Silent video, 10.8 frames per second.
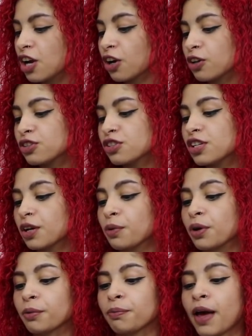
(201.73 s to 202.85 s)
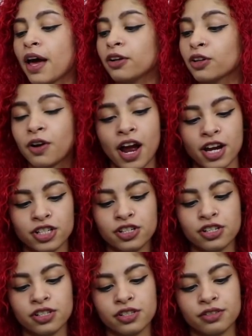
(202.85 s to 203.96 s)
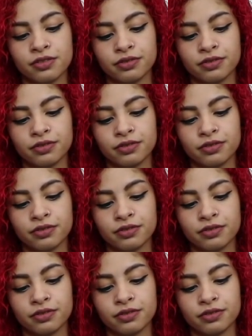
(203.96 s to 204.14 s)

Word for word: Cartoon Network Battle Crashers,